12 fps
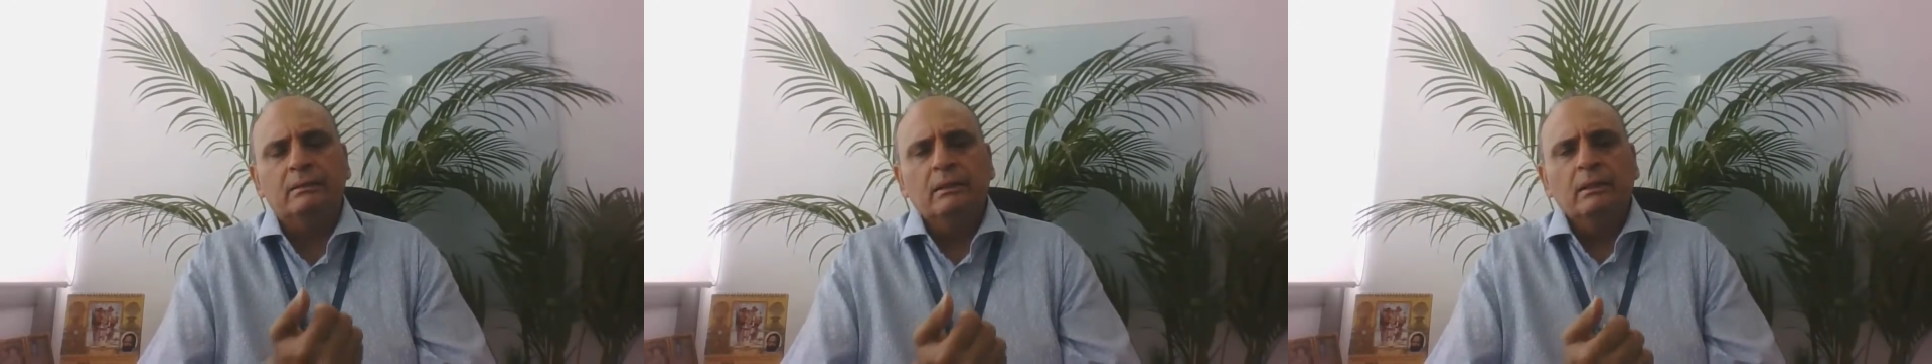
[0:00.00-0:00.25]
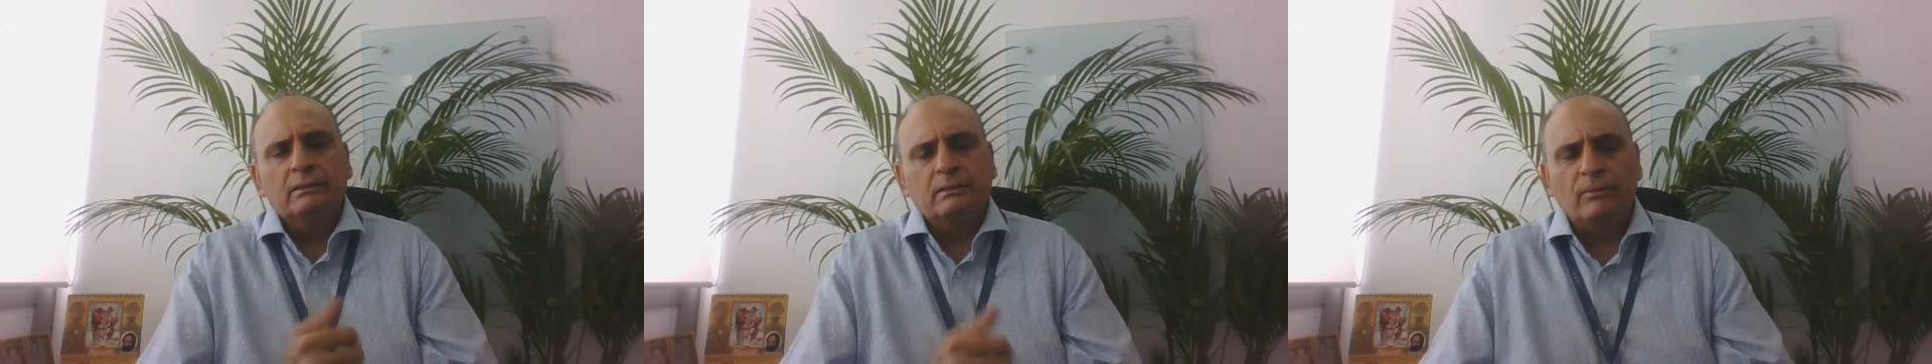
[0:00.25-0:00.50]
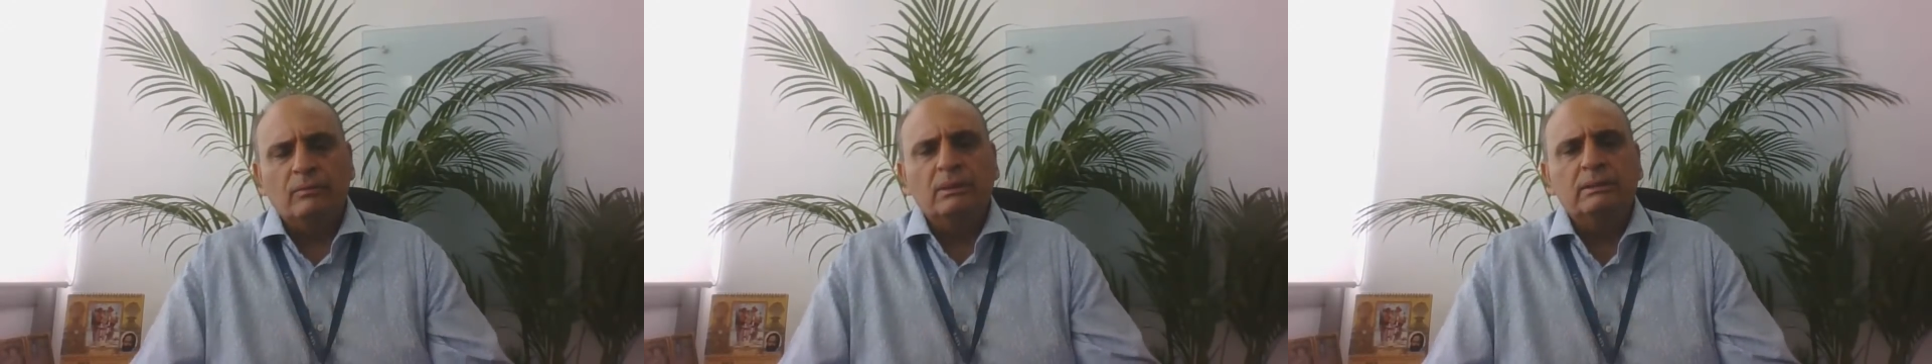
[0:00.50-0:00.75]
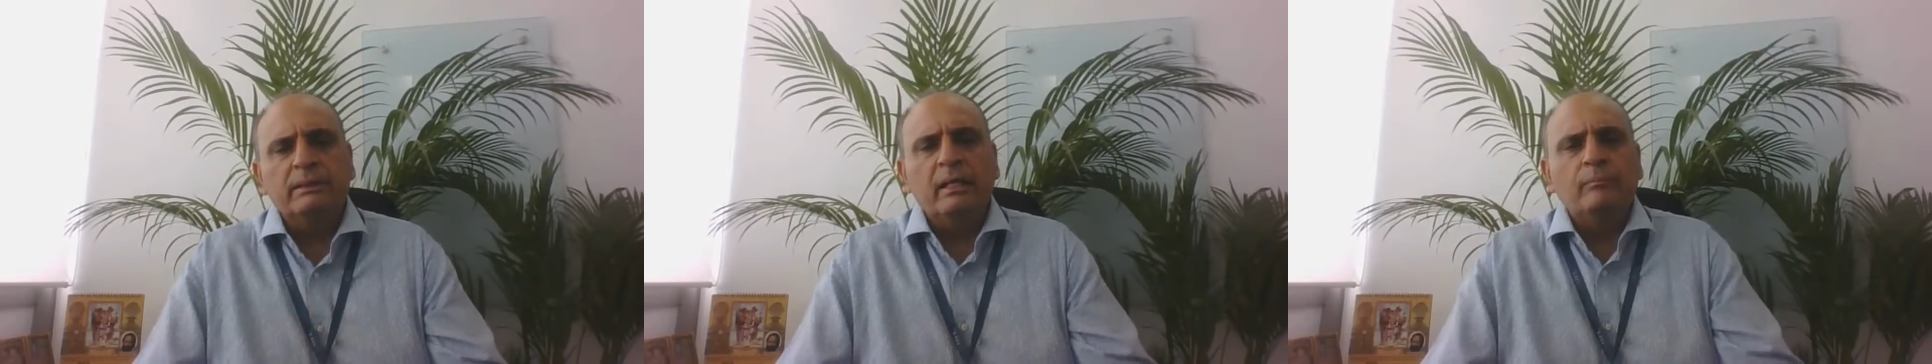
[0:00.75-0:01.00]
some of the
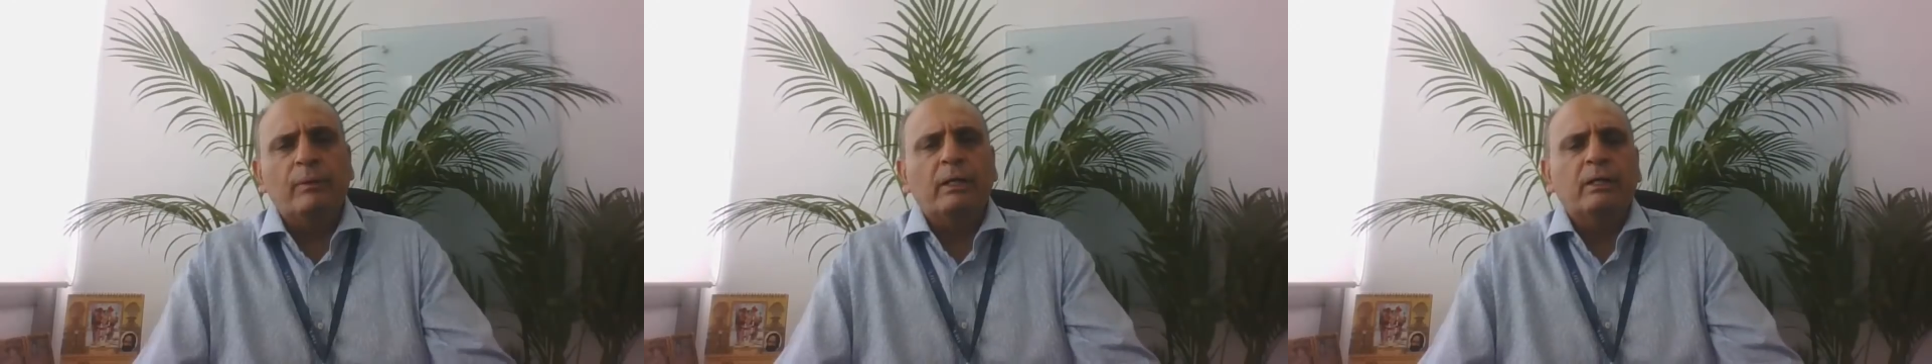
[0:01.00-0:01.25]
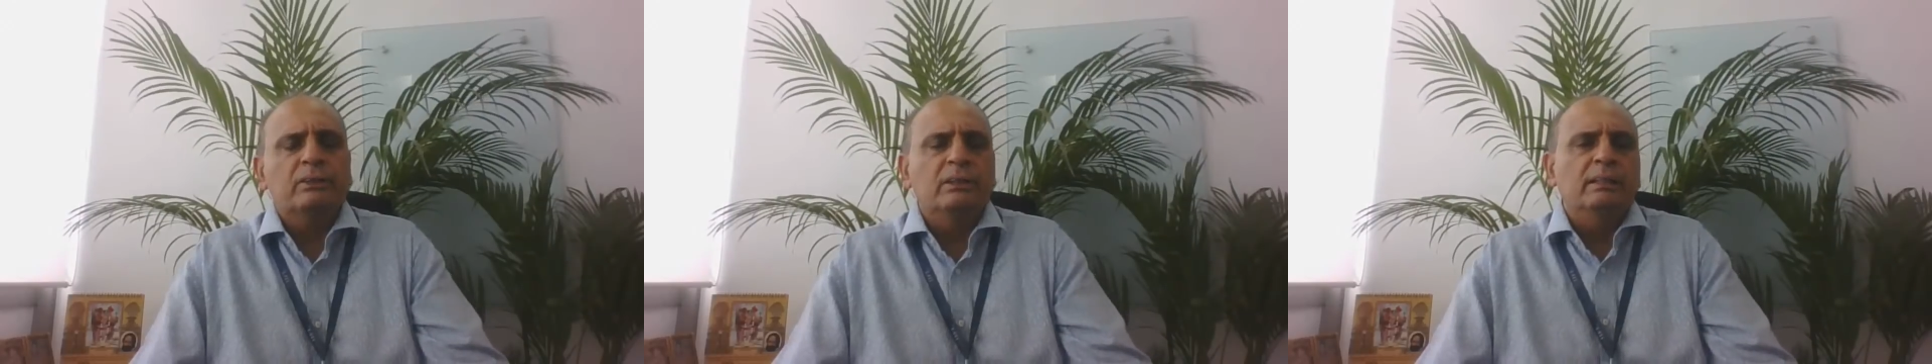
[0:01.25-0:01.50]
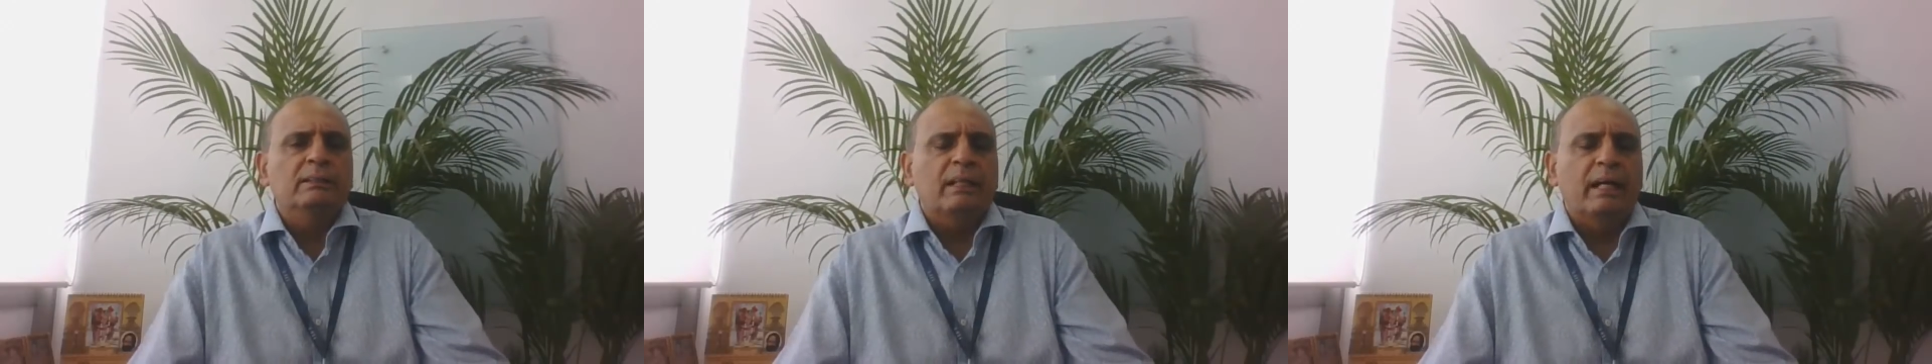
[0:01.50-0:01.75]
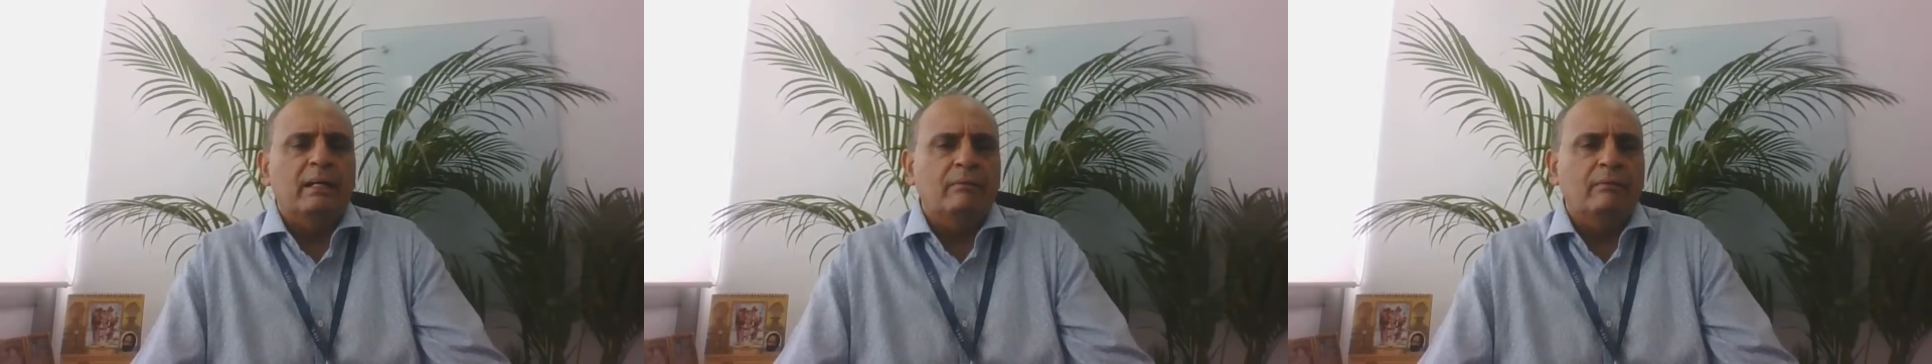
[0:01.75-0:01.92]
steel production in China,